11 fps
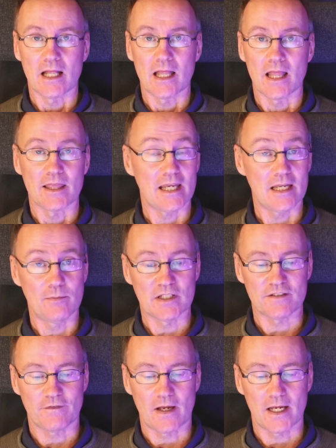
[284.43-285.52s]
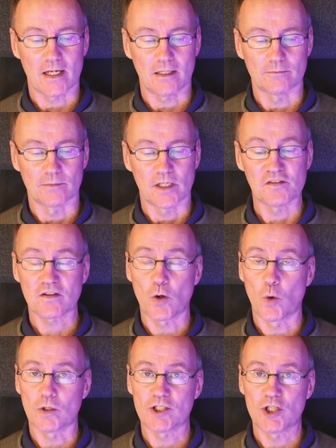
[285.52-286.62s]
The image file is called
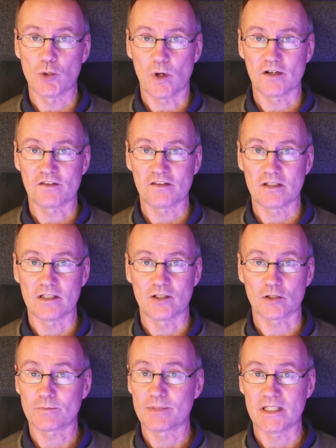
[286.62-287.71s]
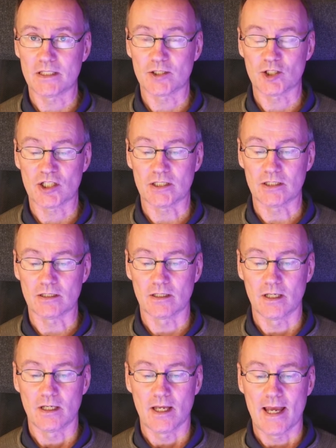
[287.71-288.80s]
qrc.png
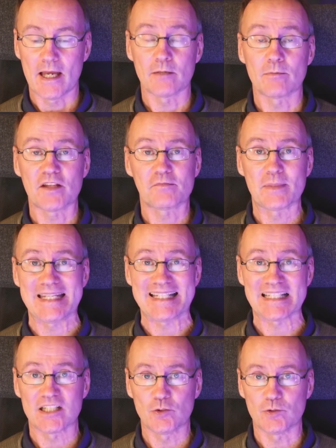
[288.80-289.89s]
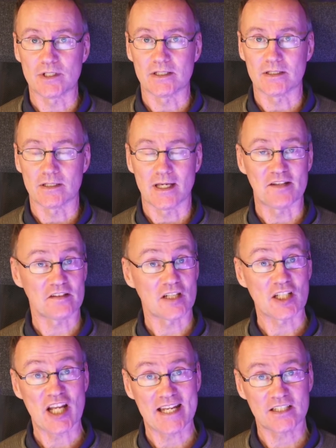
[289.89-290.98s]
and must be included as an
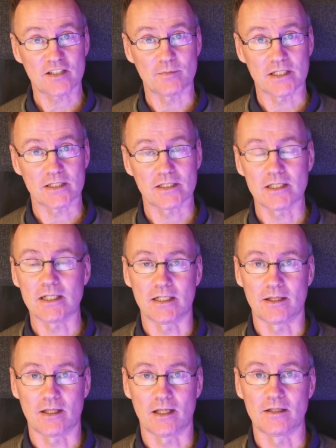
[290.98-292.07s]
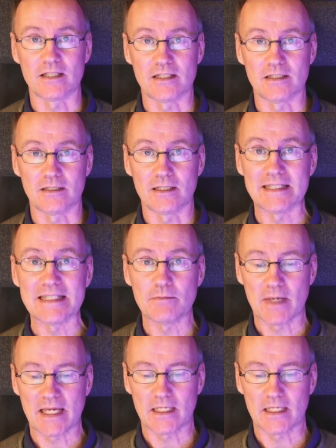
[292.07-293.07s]
attachment in the email.